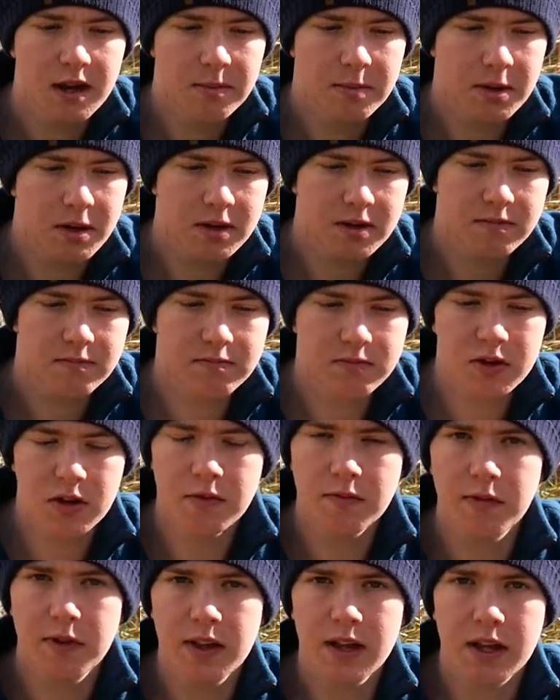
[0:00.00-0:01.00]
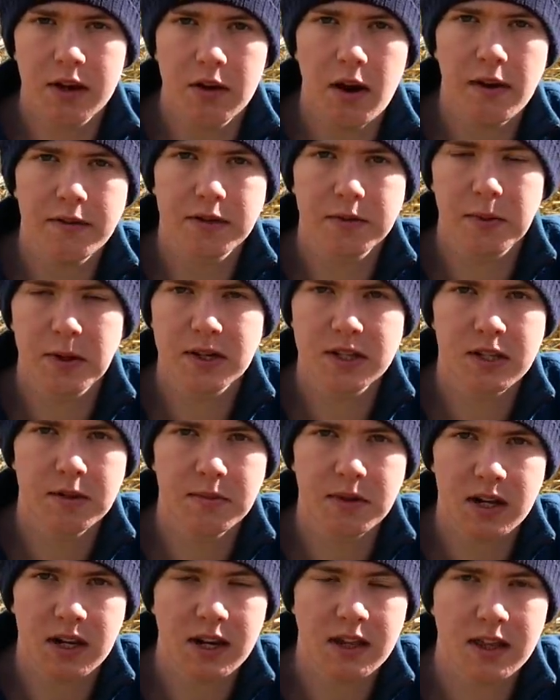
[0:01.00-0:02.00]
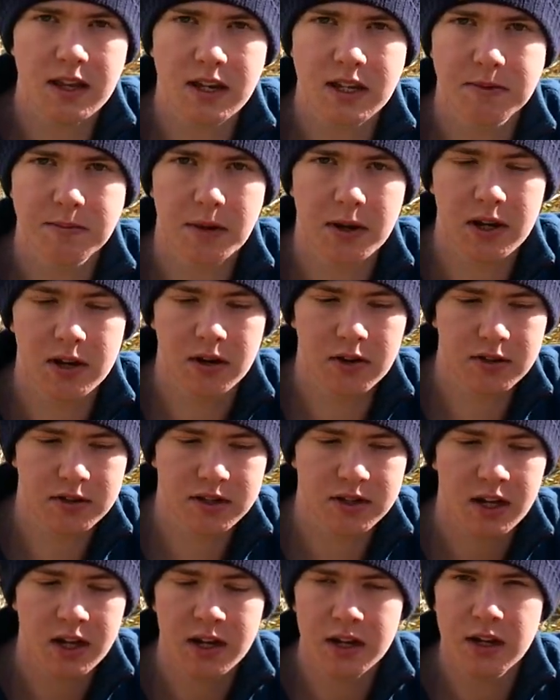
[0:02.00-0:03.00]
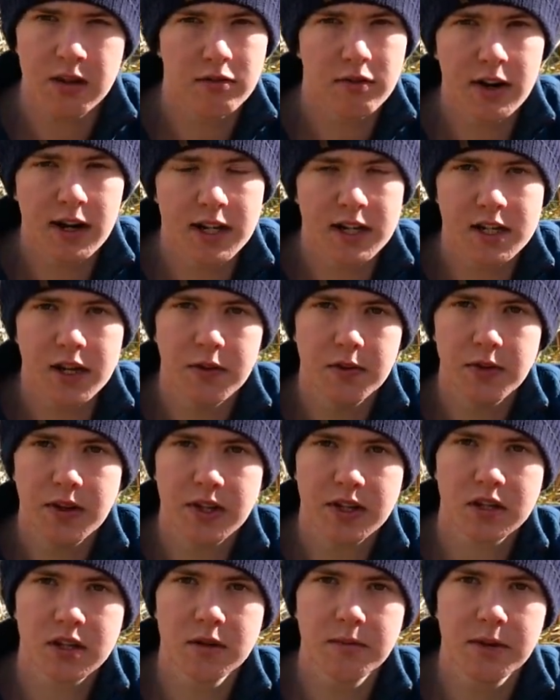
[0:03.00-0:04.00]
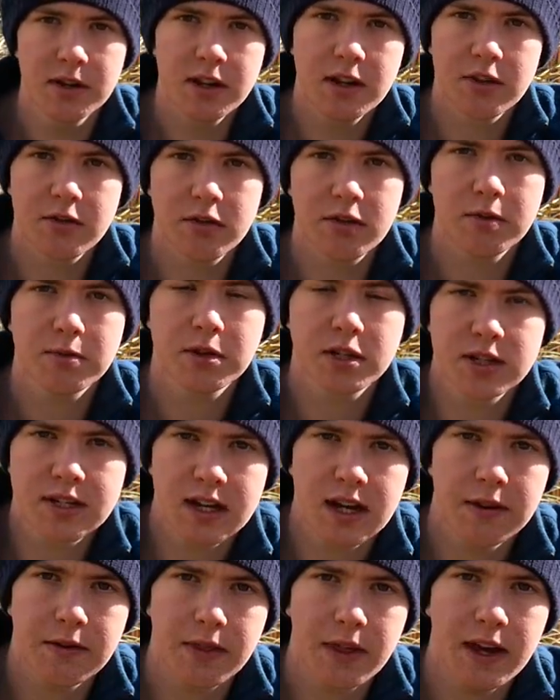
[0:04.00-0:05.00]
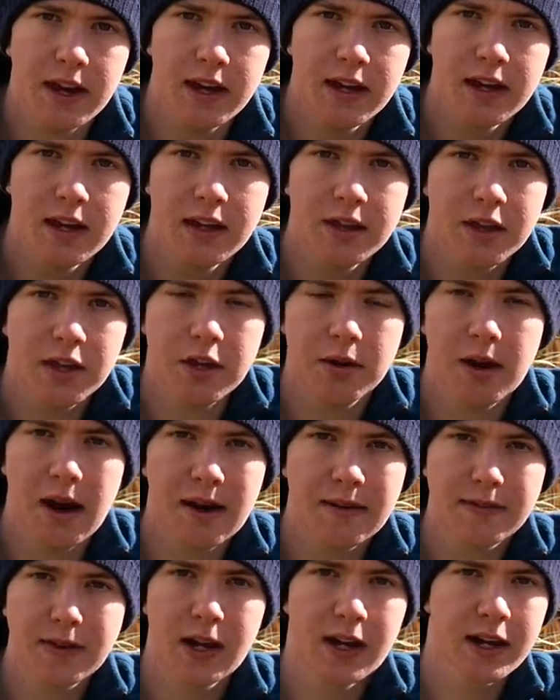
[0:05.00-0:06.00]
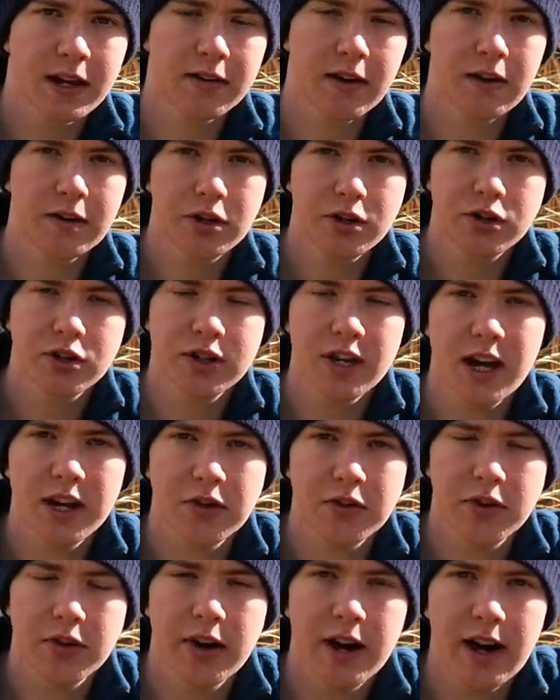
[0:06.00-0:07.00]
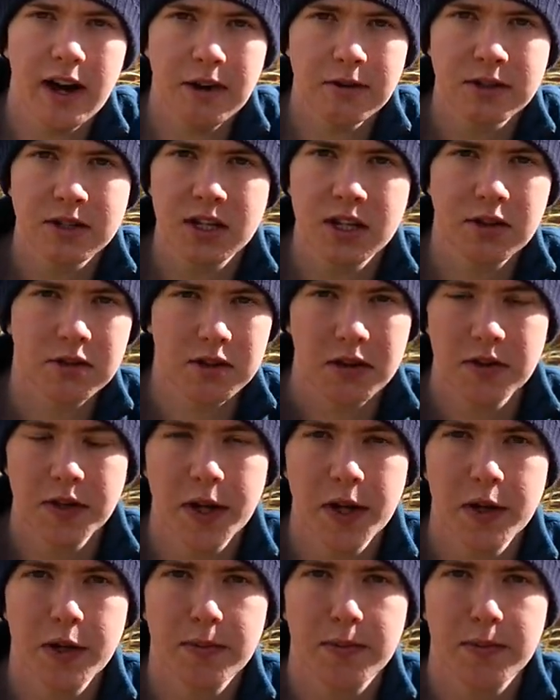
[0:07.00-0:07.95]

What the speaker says: but don't feel like you have to buy something like this, because you really don't. There's so many other options out there that you have lying around your shed or your house that you don't know